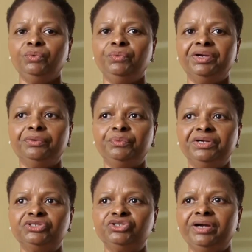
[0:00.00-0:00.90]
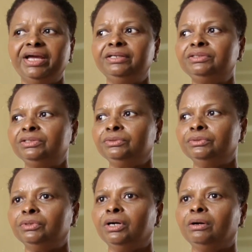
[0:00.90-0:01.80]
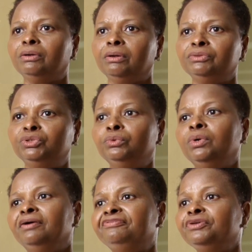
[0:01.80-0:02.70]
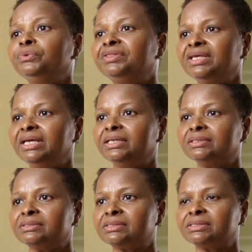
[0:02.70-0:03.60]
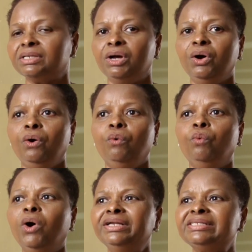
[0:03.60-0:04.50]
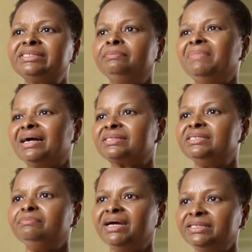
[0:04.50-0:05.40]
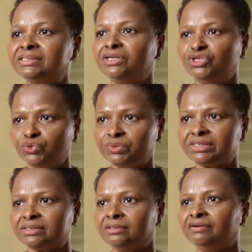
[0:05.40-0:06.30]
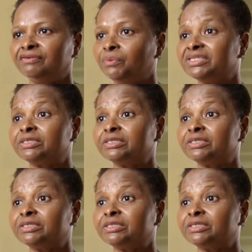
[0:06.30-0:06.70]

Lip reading: We're trying to do a few things. One is to maximize the use of our